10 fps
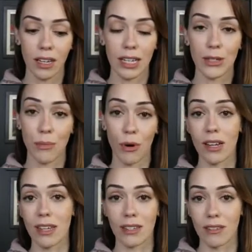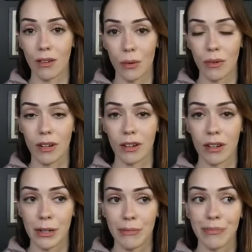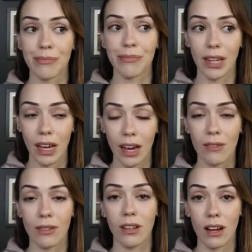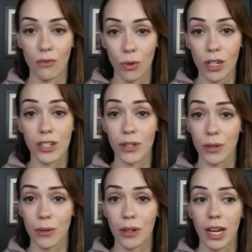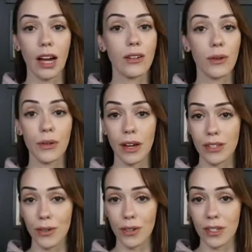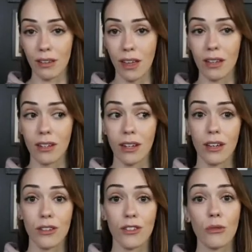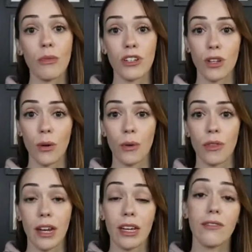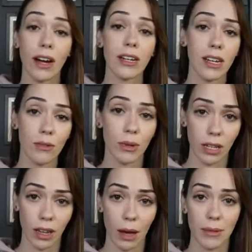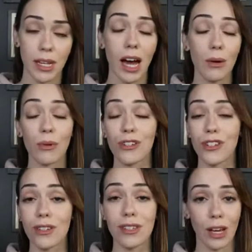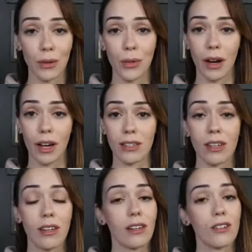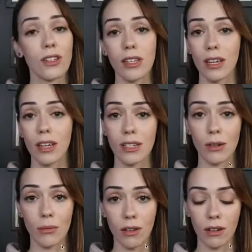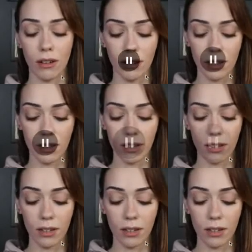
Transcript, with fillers: It's a process though. Um, I have a lot of work to do. I know you guys understand that. So much so that if I did relapse, I would just tell you guys, just like I did with alcohol.